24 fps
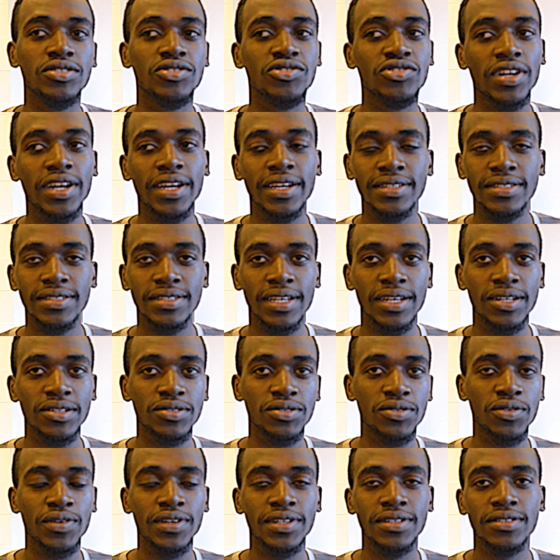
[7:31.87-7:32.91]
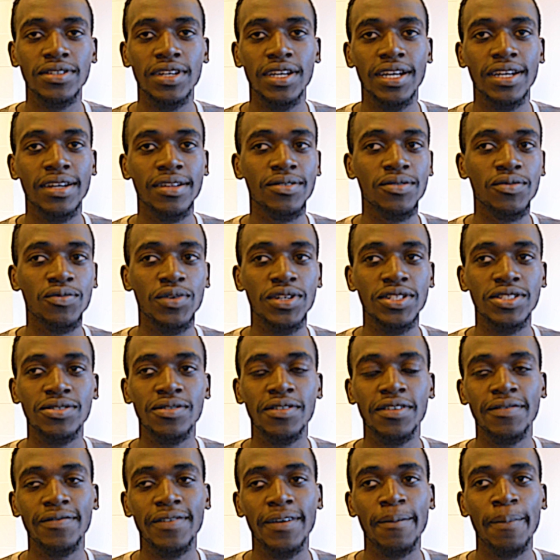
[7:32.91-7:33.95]
trans, and so on,
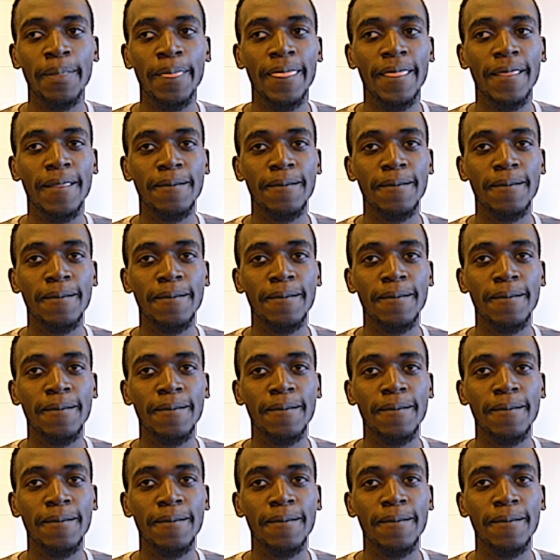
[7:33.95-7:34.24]
whatsoever.